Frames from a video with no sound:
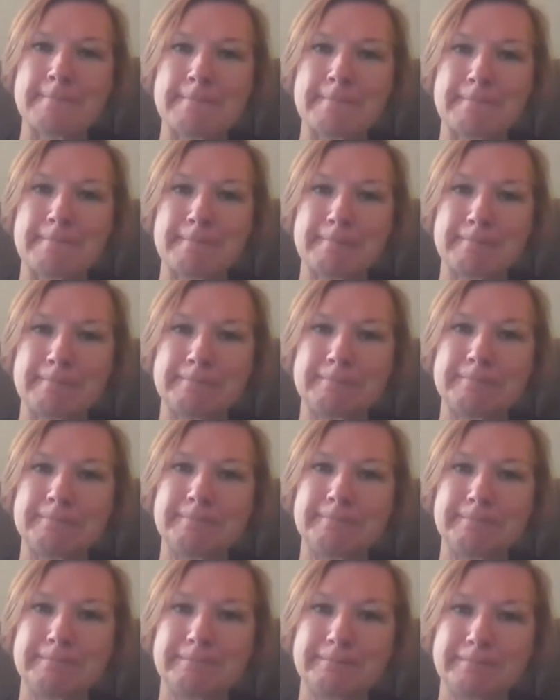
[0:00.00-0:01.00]

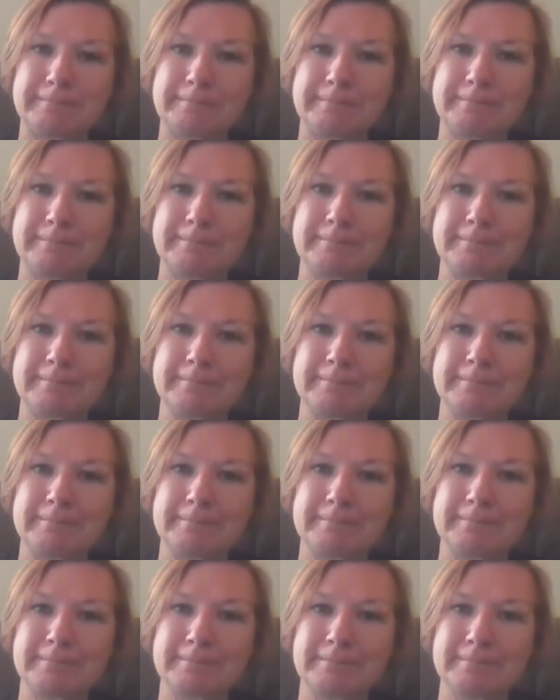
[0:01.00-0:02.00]

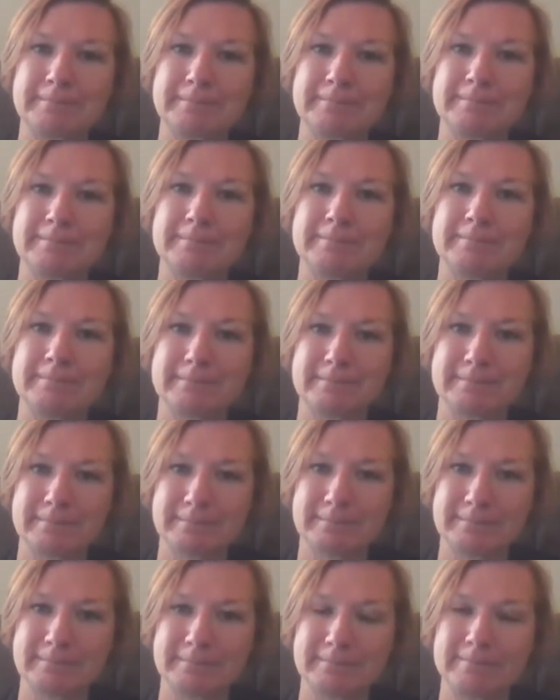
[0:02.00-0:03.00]

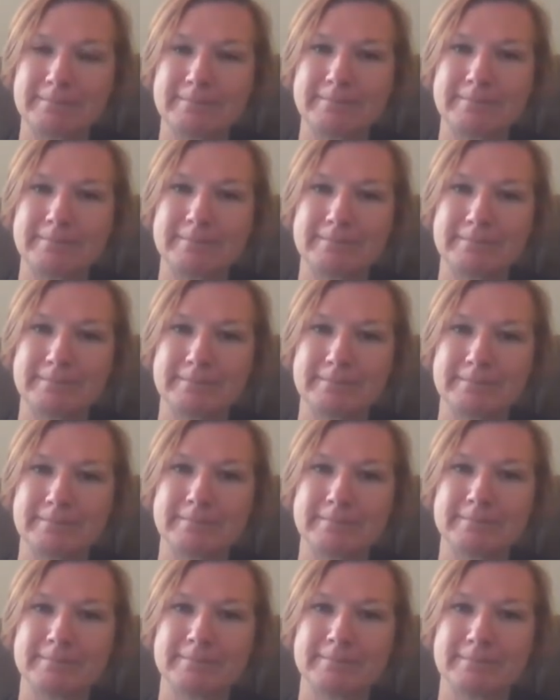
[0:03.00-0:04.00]

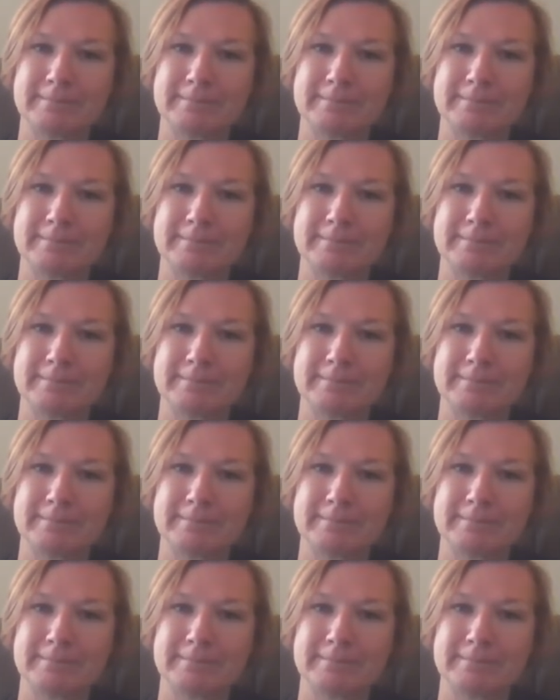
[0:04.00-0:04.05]
[no speech]